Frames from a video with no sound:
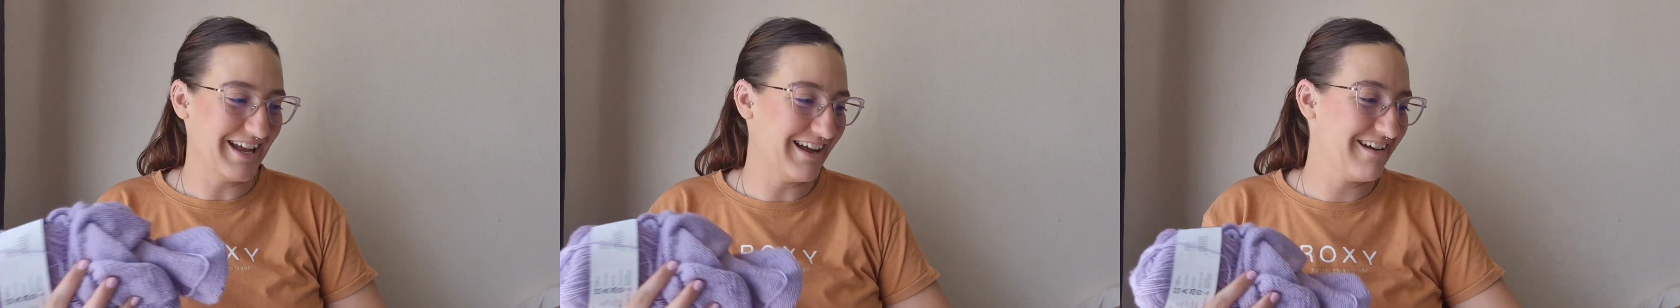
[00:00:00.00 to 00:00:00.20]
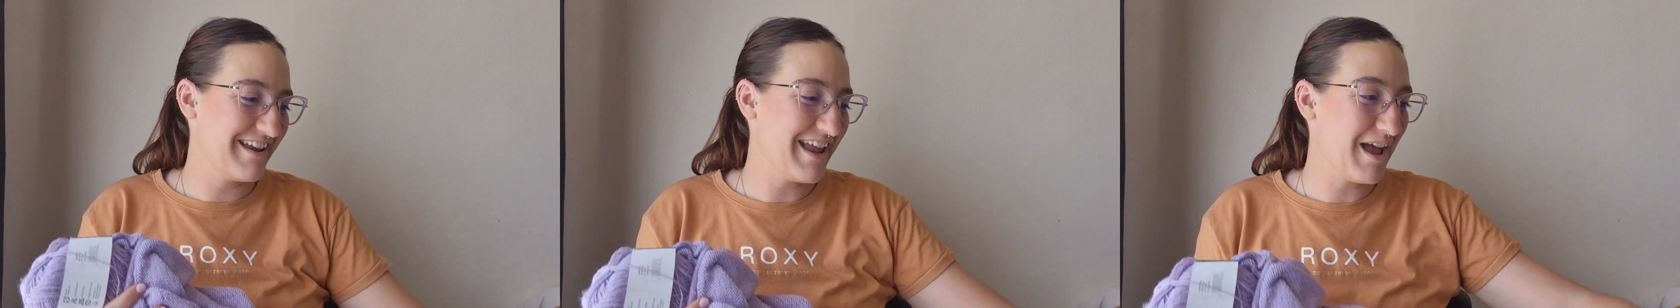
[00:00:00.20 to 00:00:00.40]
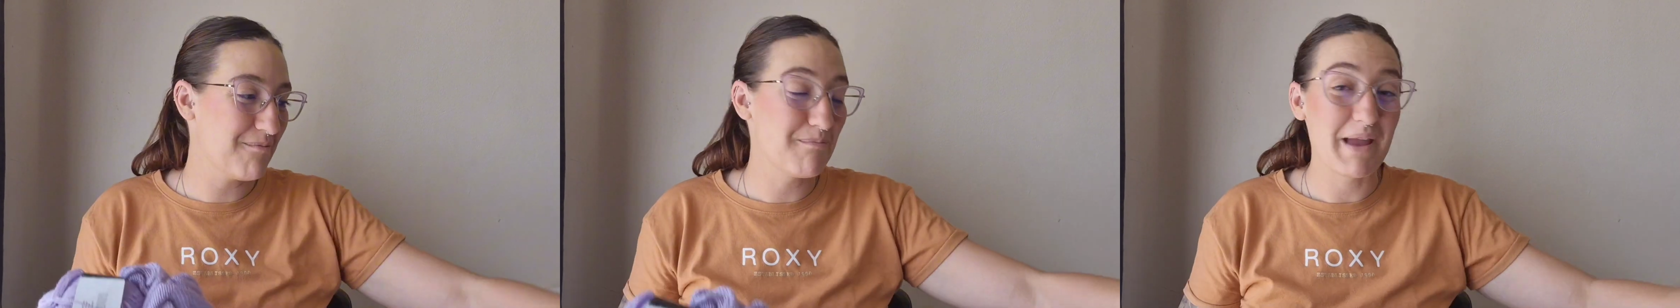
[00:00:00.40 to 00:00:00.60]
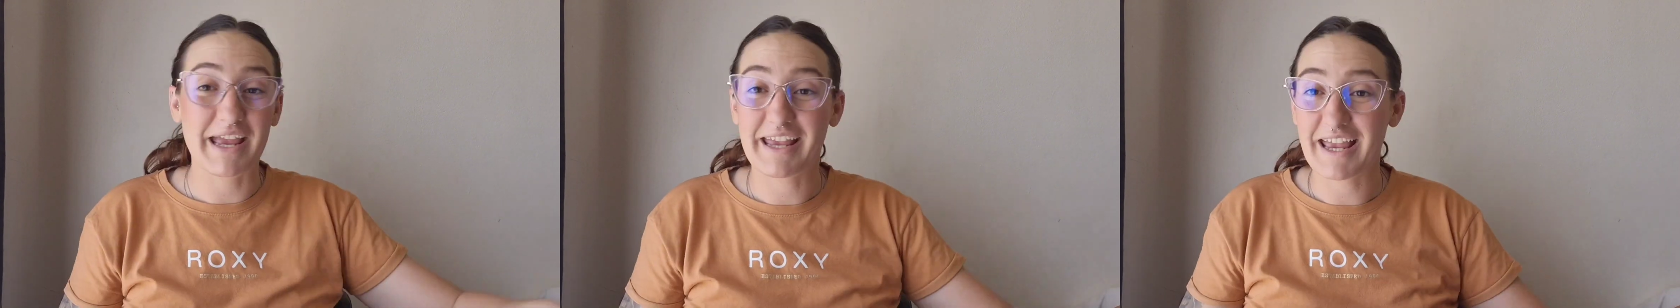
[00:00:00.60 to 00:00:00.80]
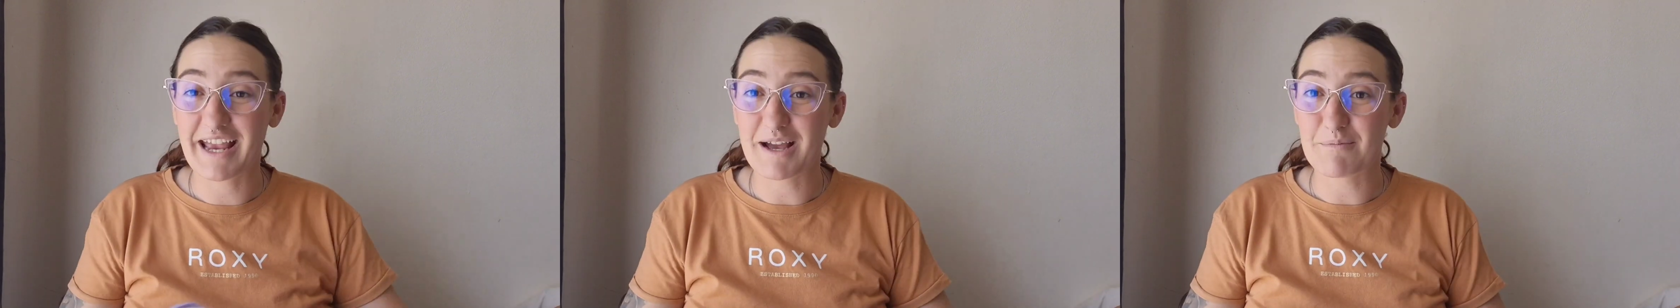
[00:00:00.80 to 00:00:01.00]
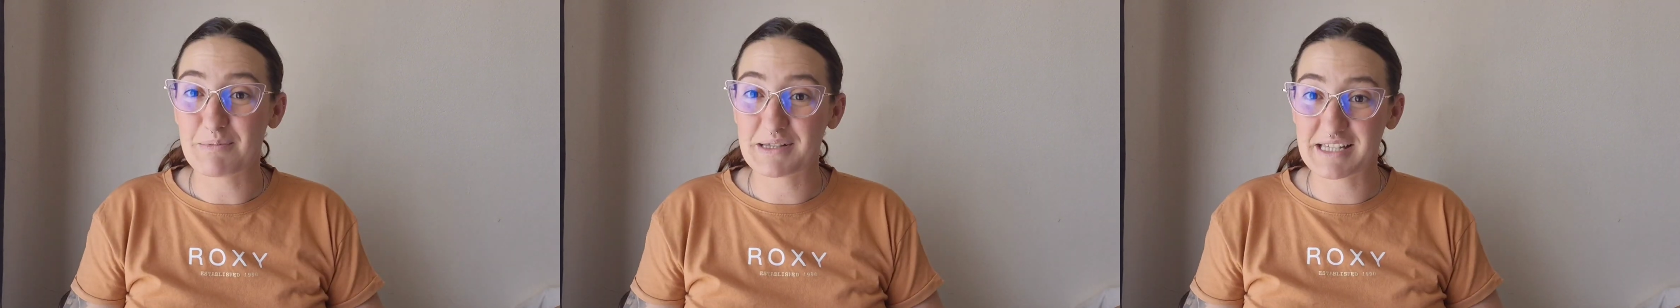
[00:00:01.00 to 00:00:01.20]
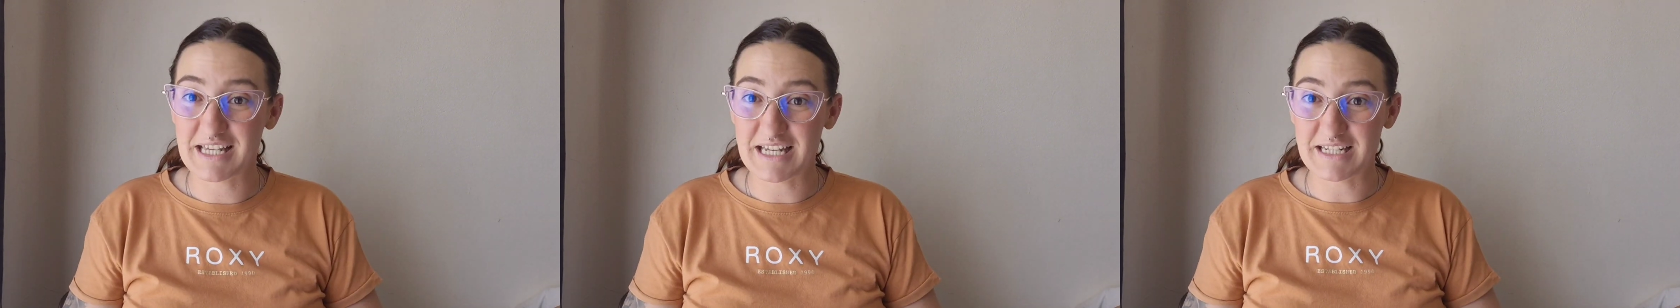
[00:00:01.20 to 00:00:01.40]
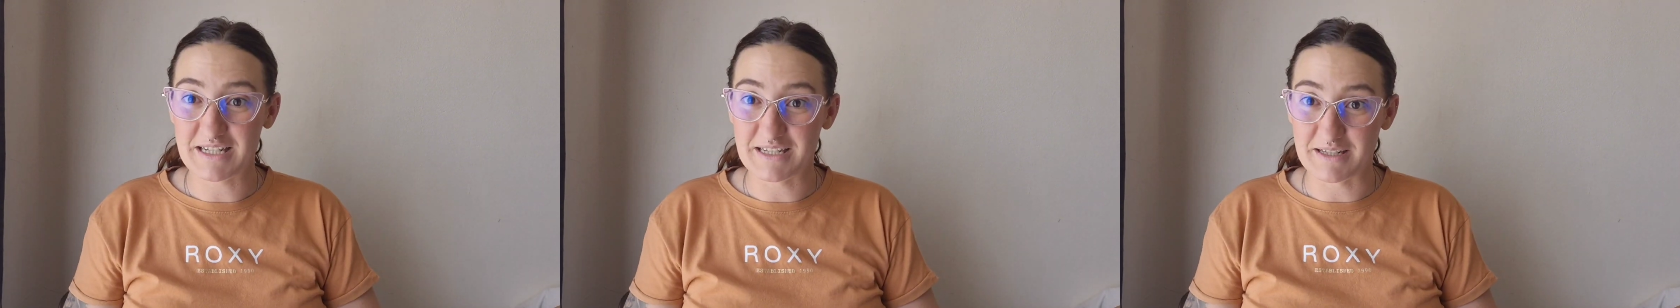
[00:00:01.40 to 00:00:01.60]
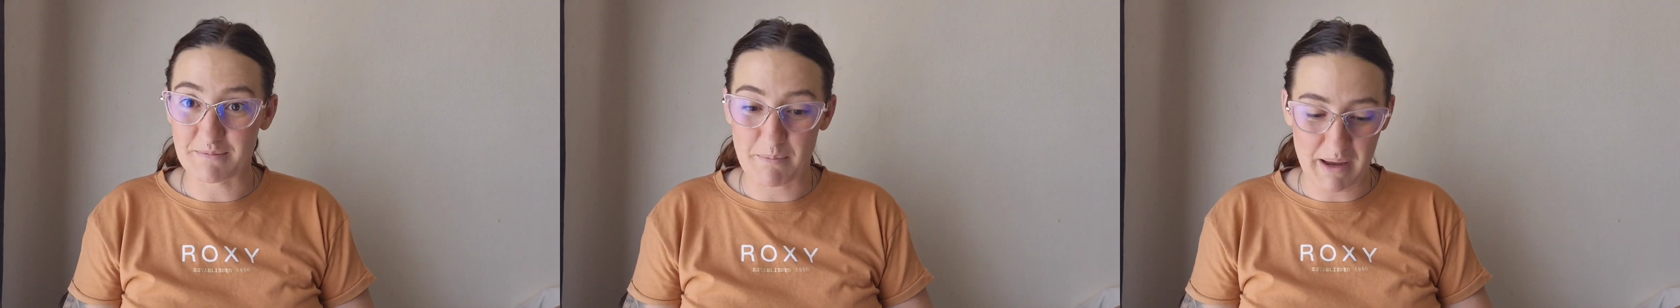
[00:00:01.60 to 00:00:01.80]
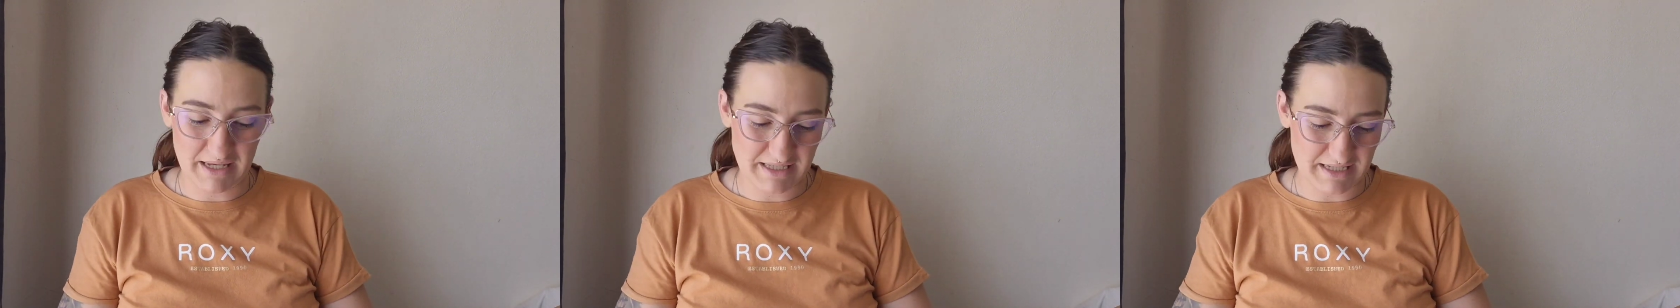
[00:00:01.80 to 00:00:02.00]
I am making a petite knit
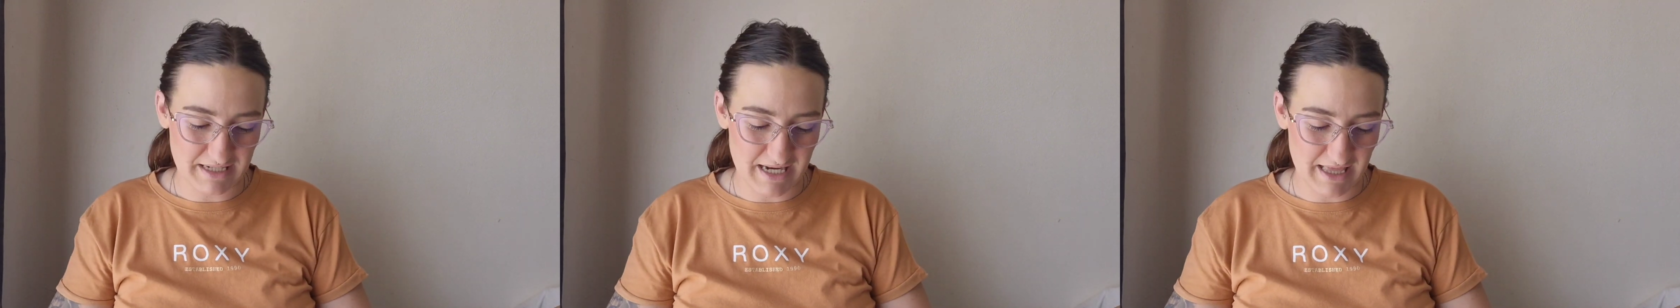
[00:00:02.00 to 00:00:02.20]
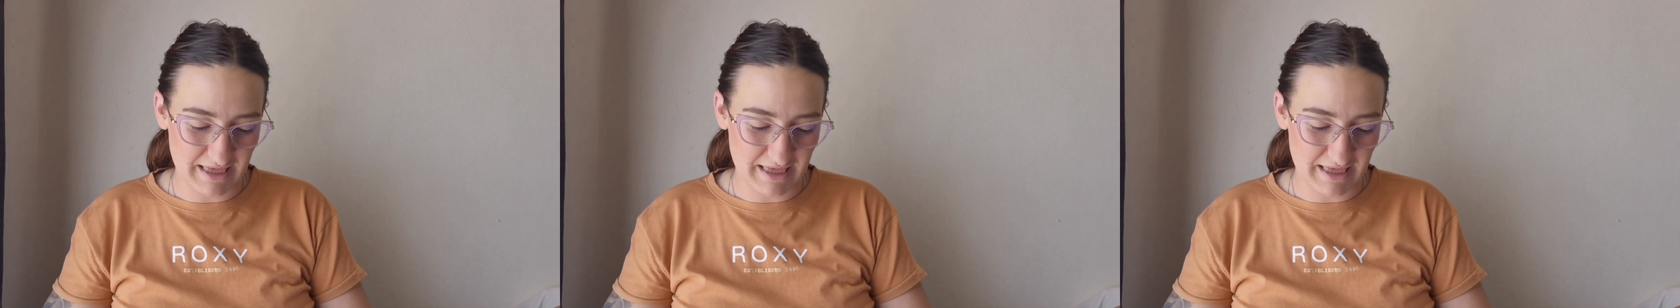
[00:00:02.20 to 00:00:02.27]
pattern.